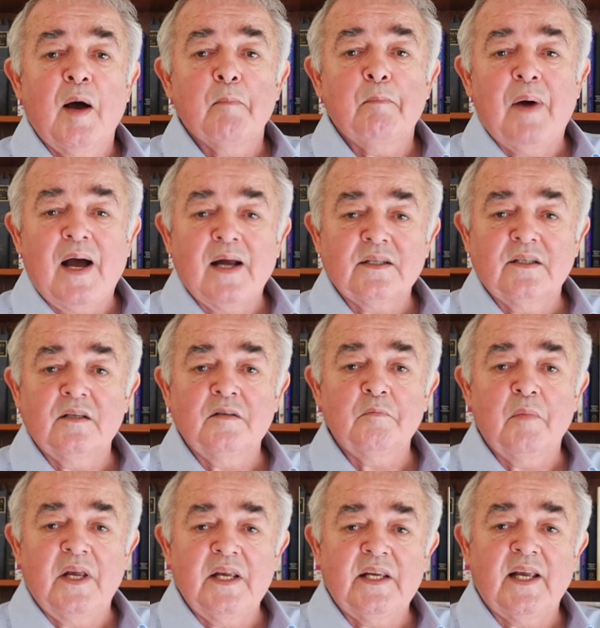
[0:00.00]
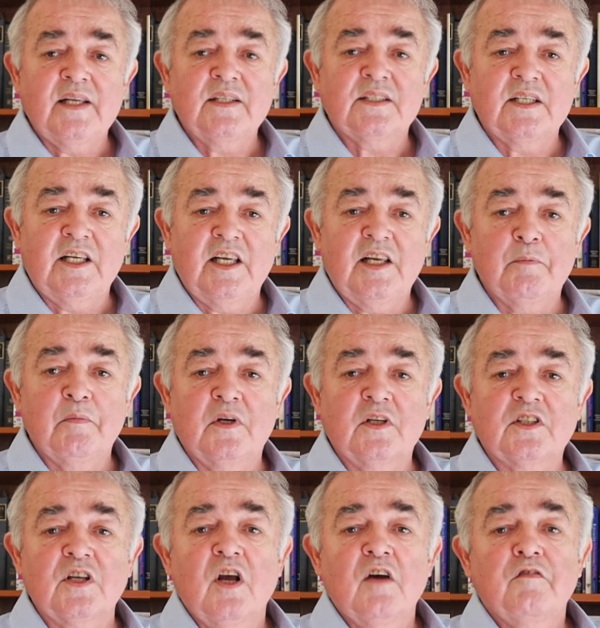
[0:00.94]
pattern-making
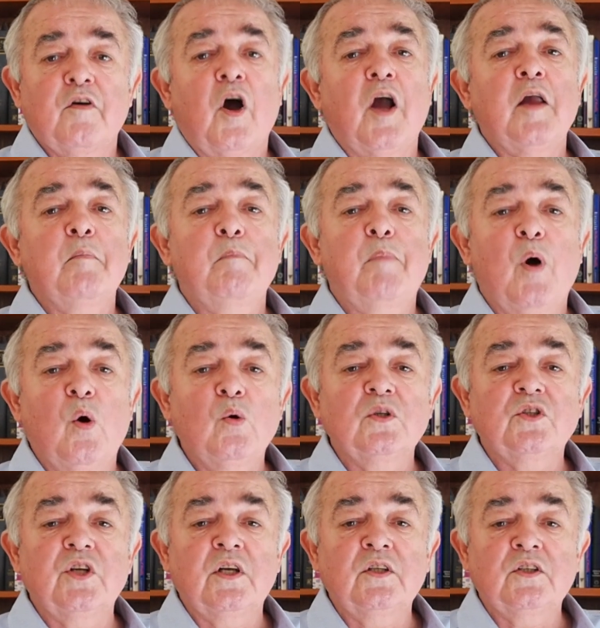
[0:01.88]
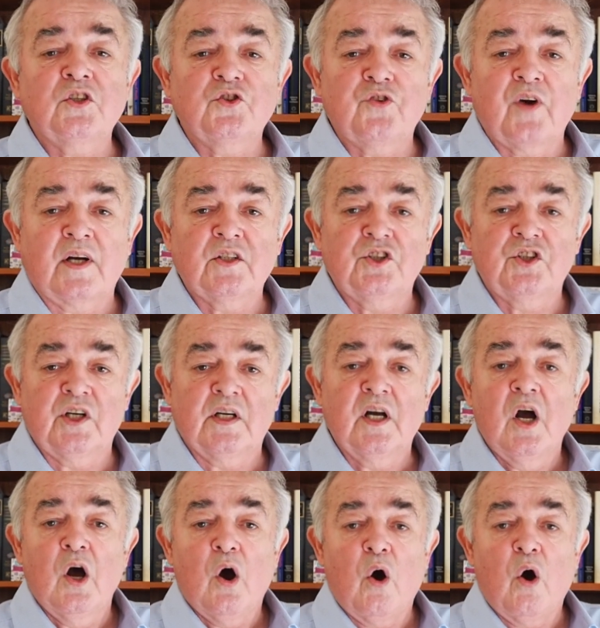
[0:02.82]
schemas for imposing structure